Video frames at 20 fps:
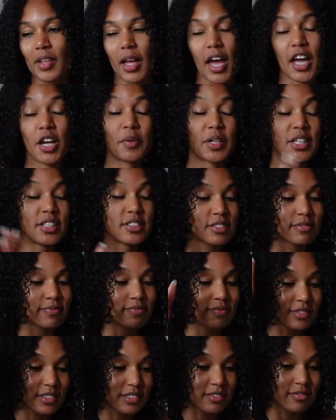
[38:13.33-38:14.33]
Anyways,
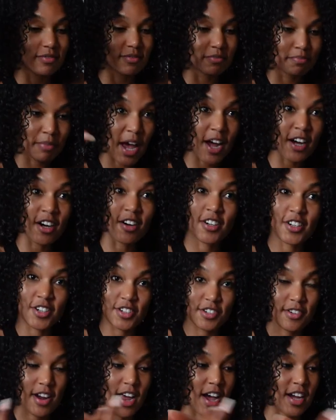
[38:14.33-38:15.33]
back on
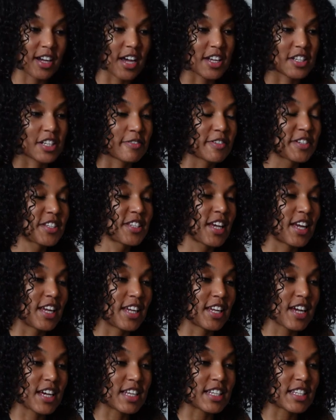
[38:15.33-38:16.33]
track, as I was
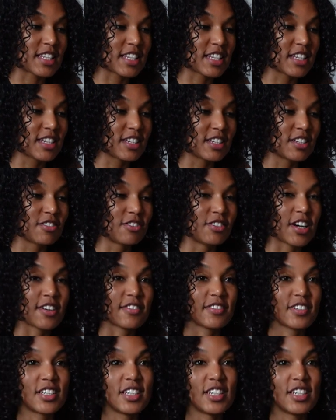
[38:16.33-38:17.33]
saying, yes, you
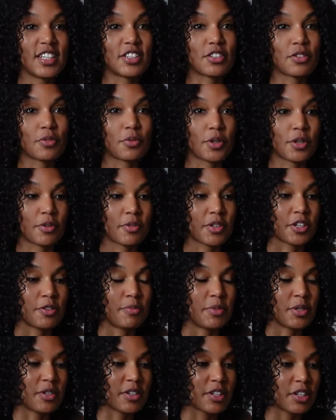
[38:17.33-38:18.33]
definitely need to work with
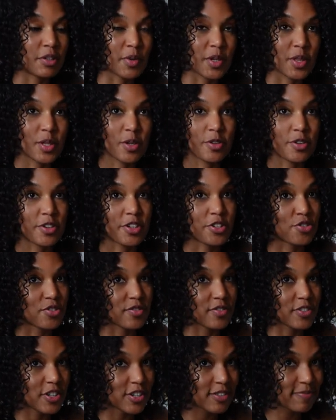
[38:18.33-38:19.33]
community, whether you're an
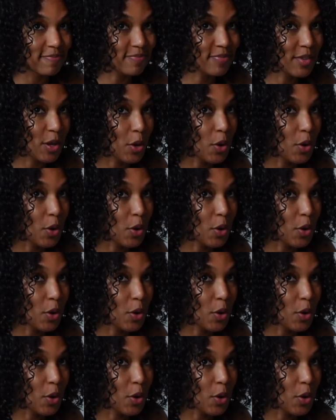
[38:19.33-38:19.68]
introvert.